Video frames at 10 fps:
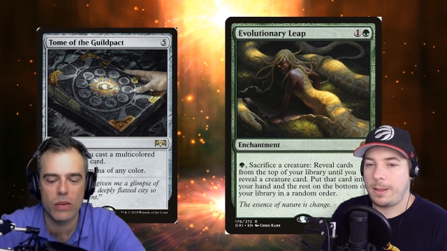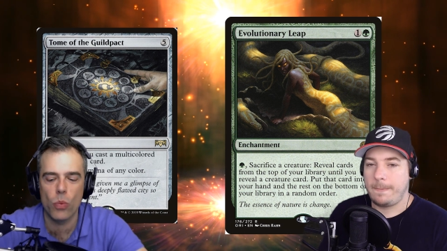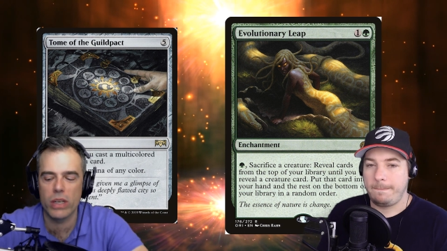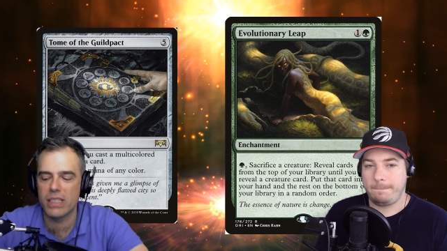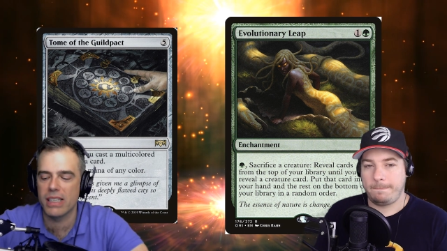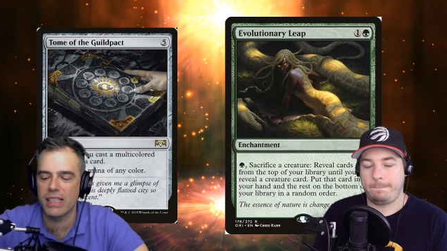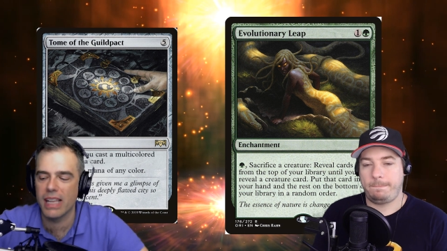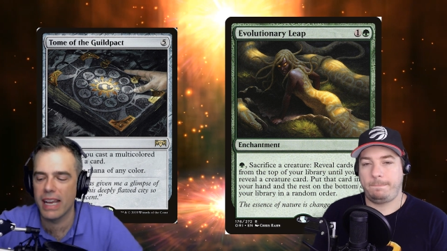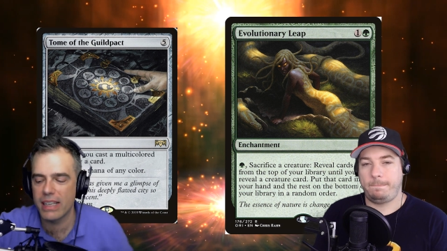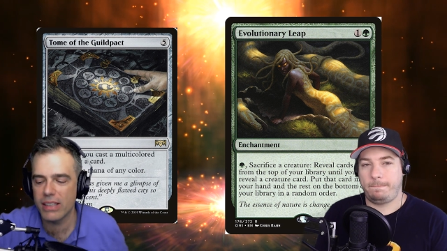Speaker 1: what to
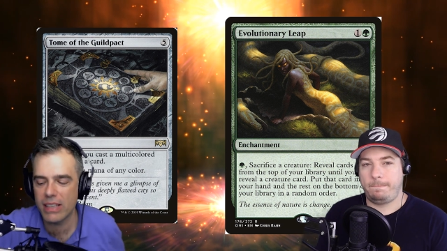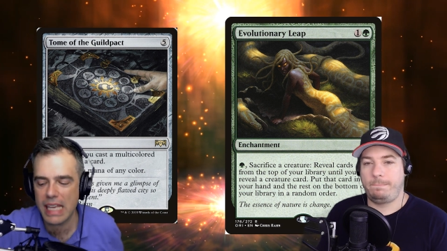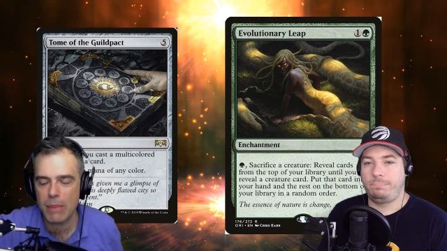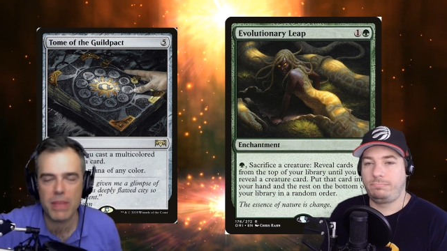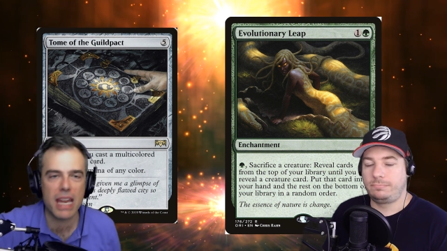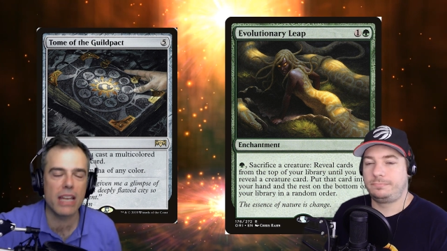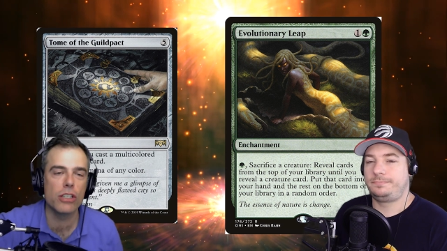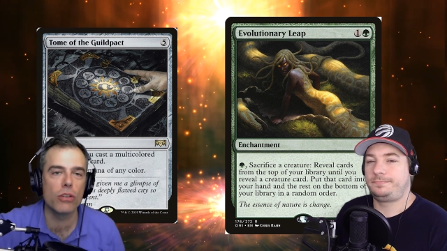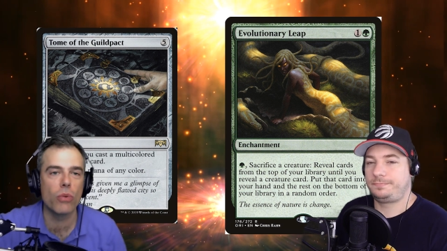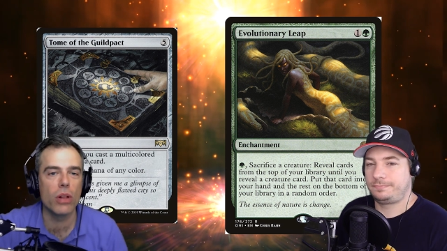like keep that
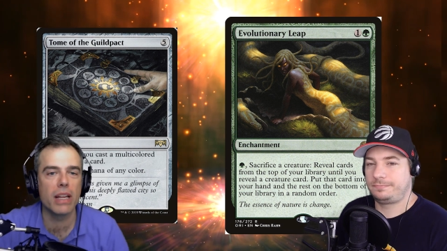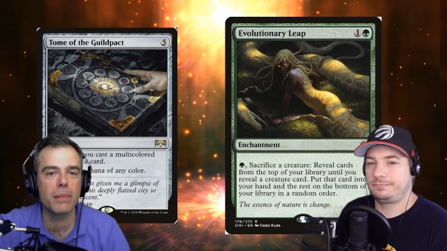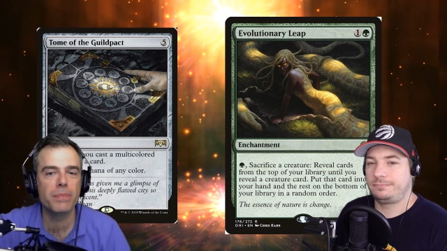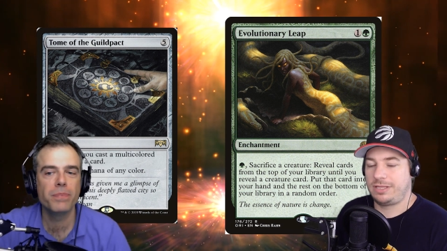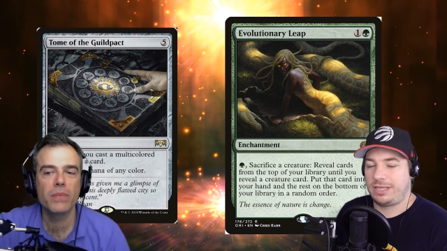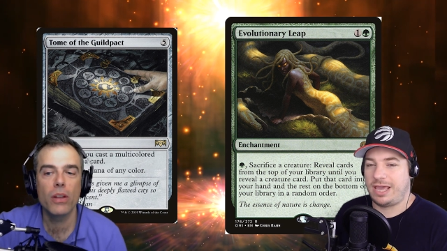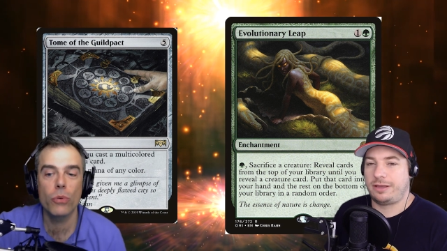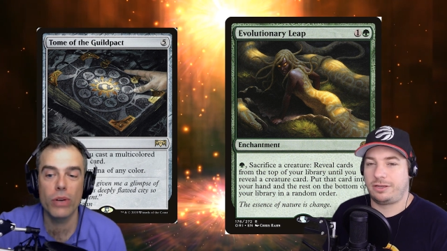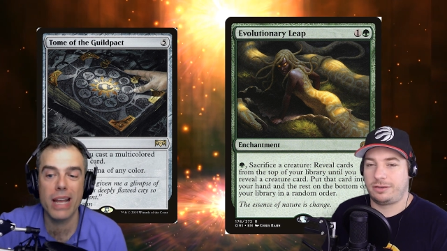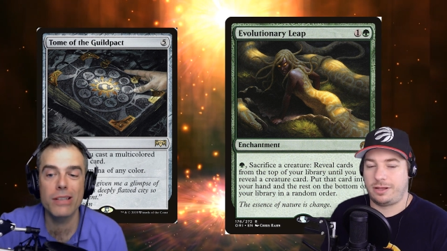engine rolling.
Speaker 2: Yeah,
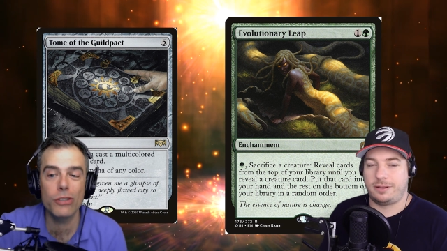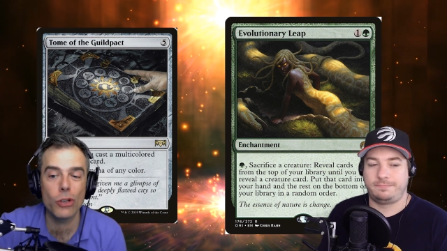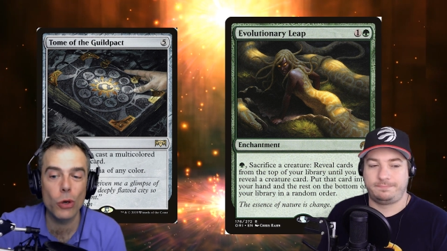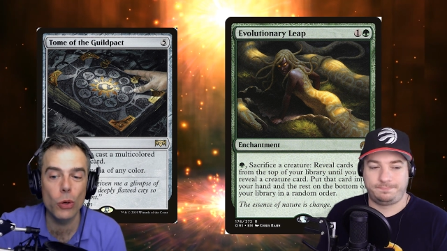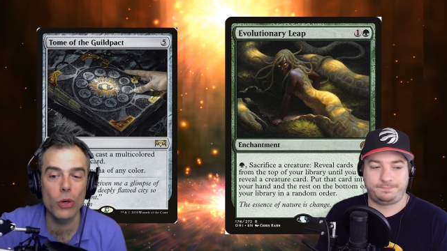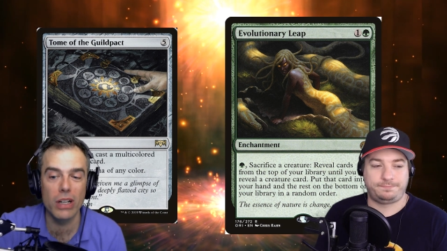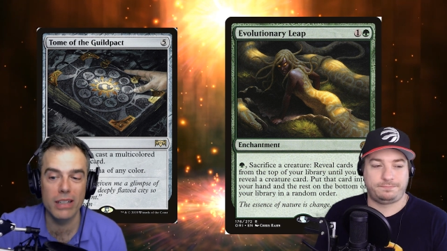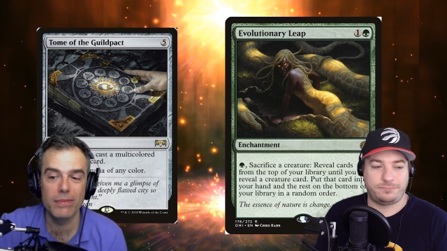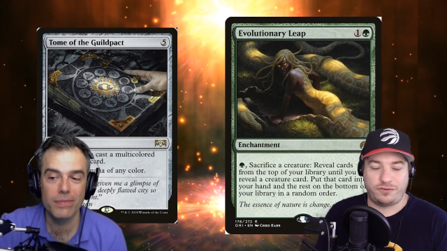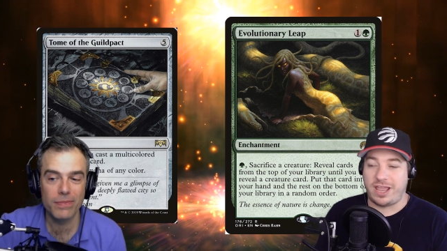Rienne's cool.
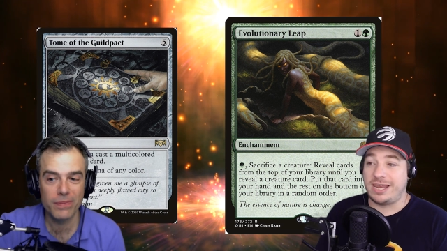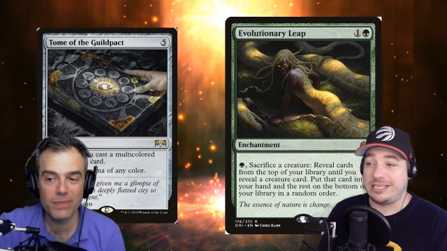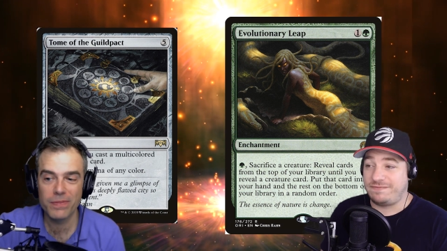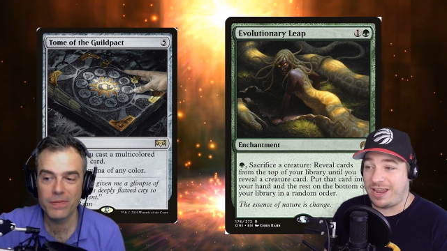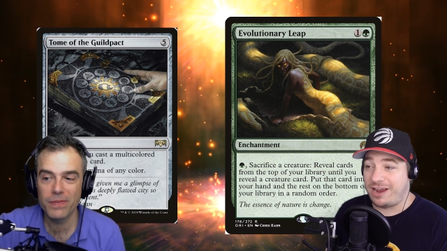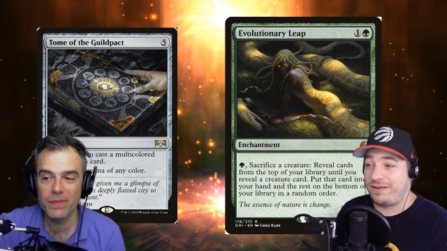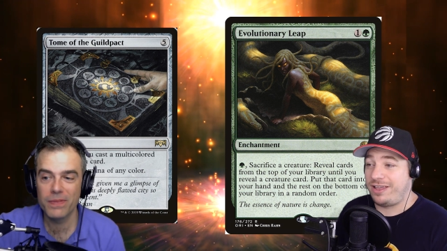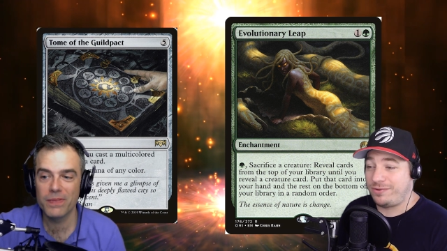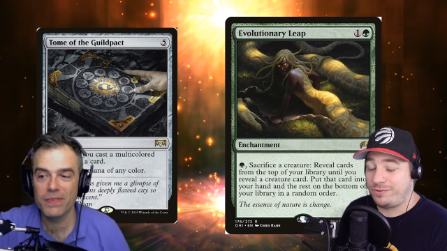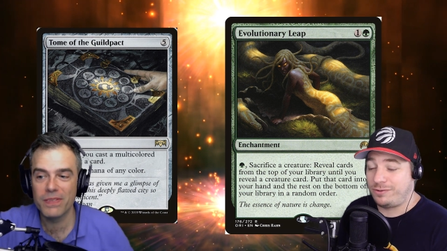Brienne is very
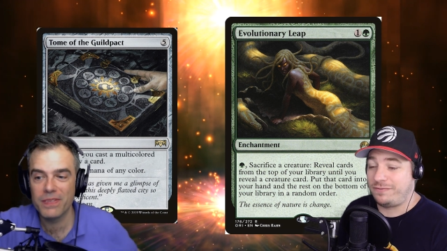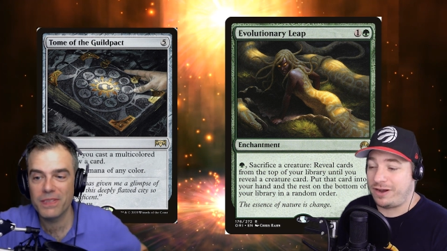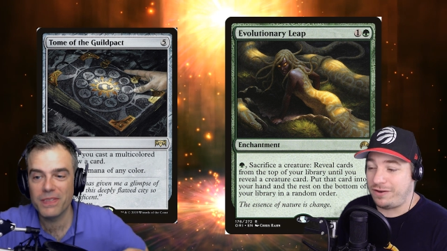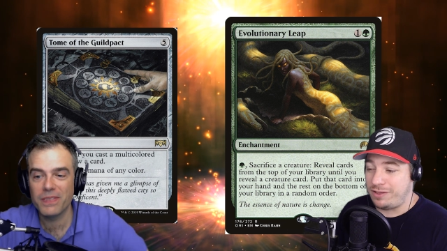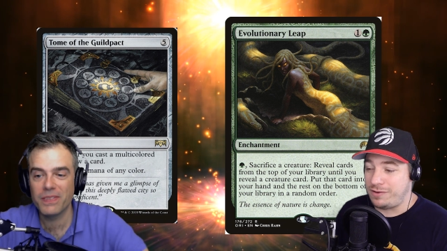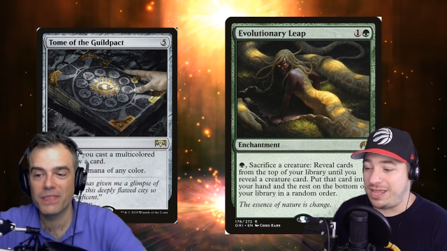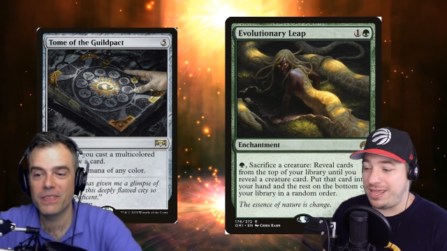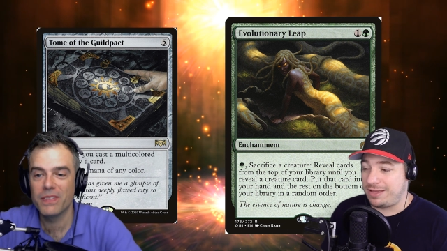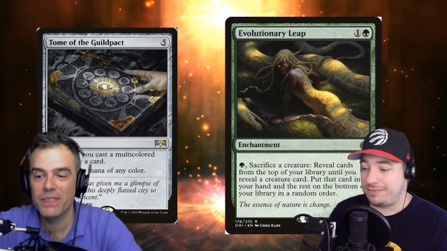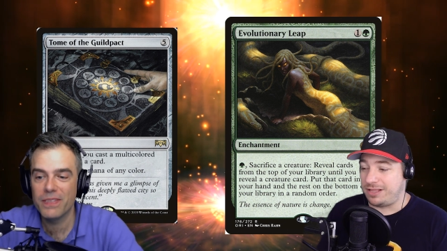cool, very
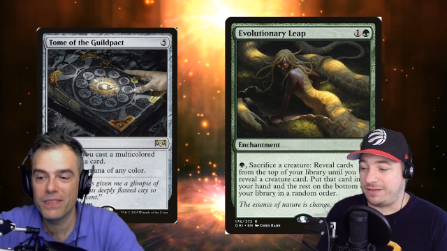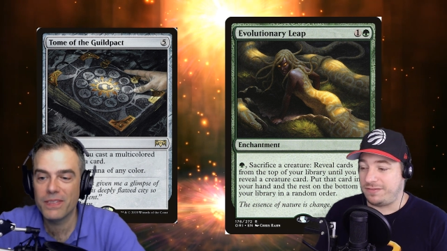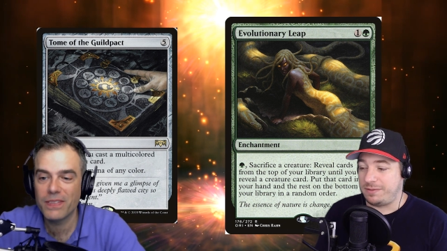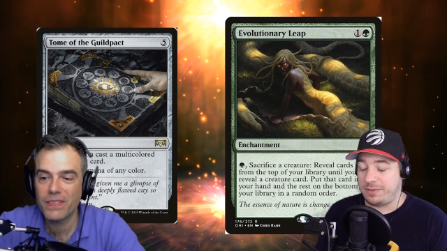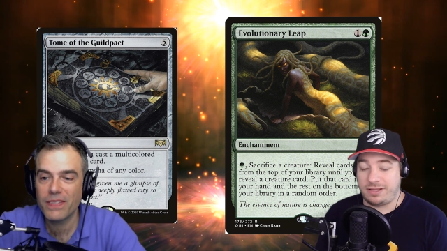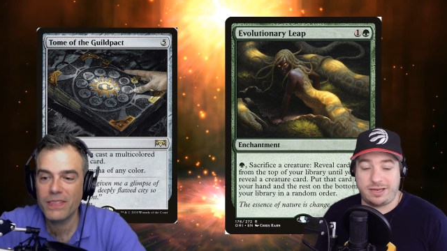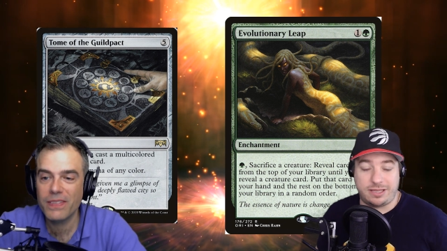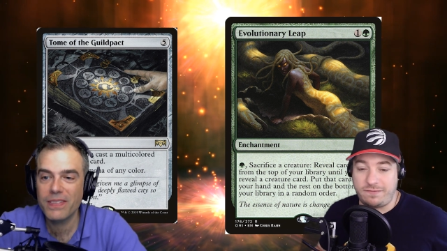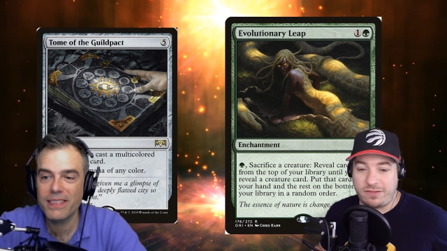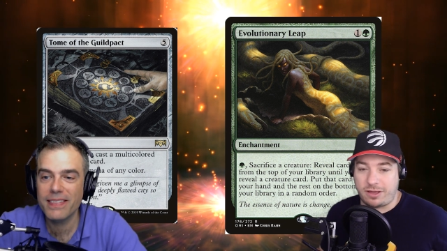unique. Love the ability,
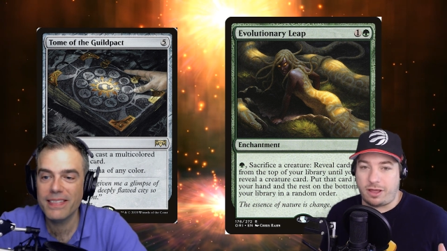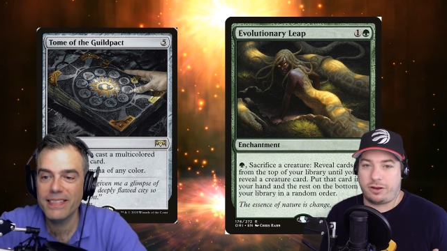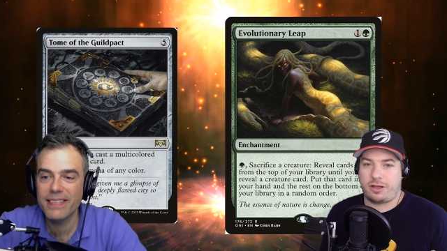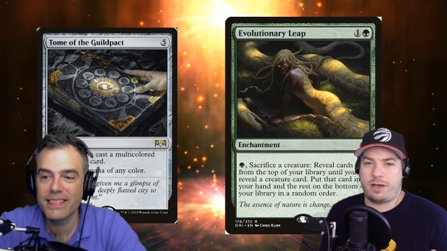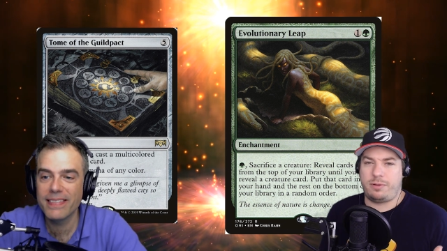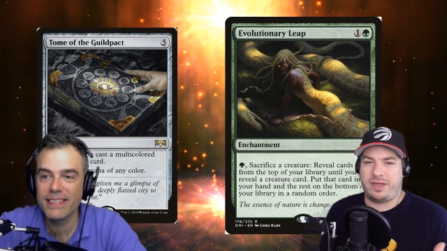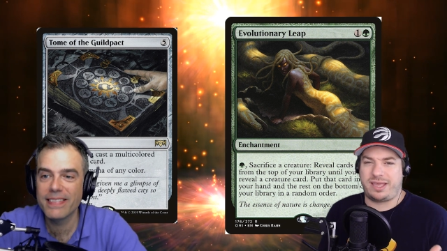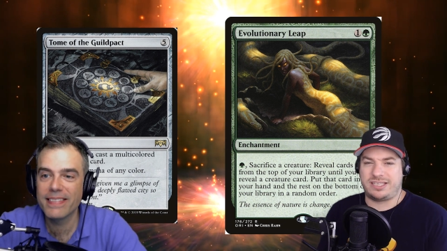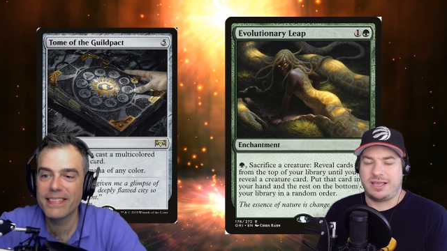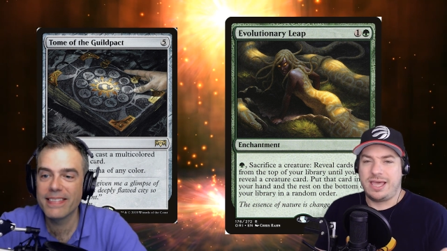love the color combo. Like
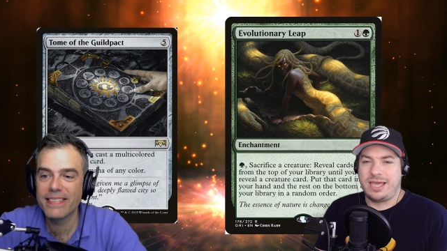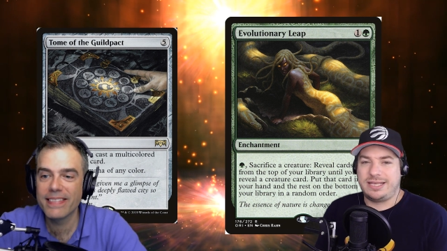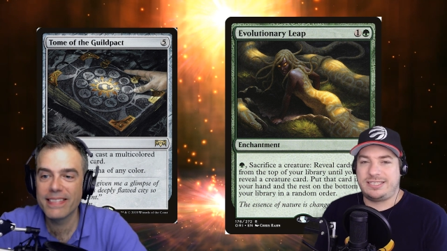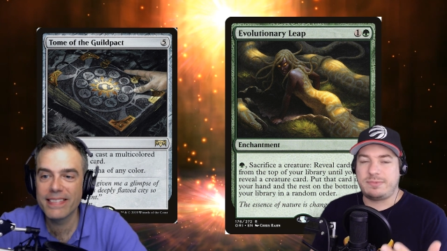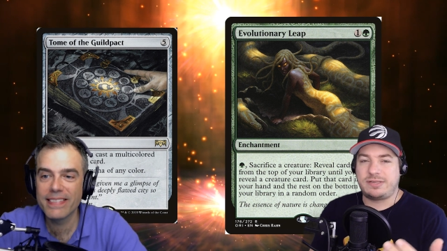it's it seems